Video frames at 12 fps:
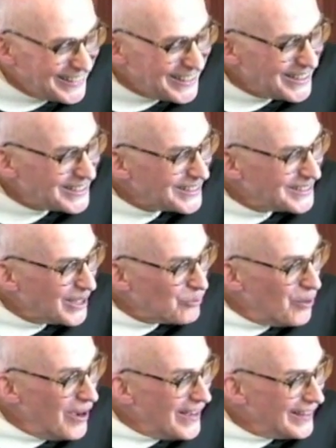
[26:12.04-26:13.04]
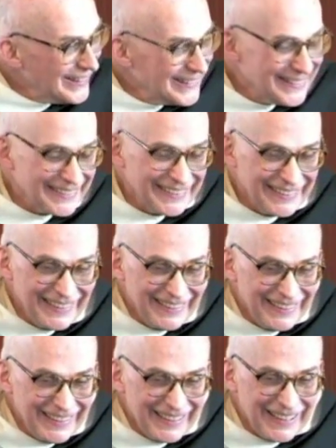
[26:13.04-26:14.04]
Jason said, "Why?"
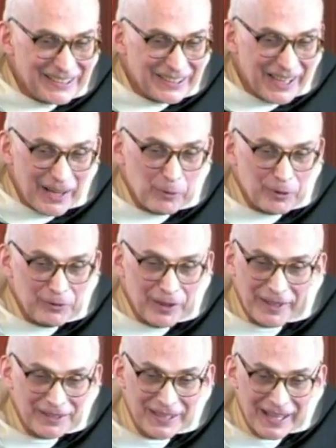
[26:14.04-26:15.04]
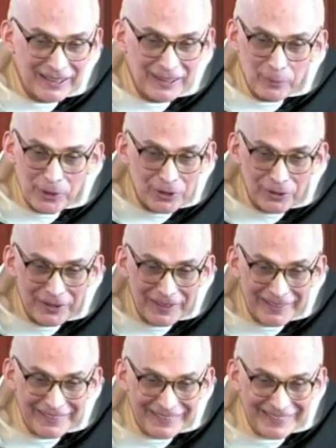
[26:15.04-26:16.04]
He said, "I would have done exactly what you
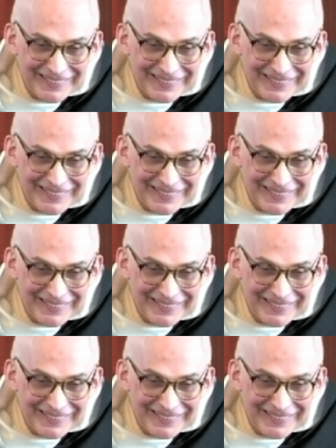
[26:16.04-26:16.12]
did."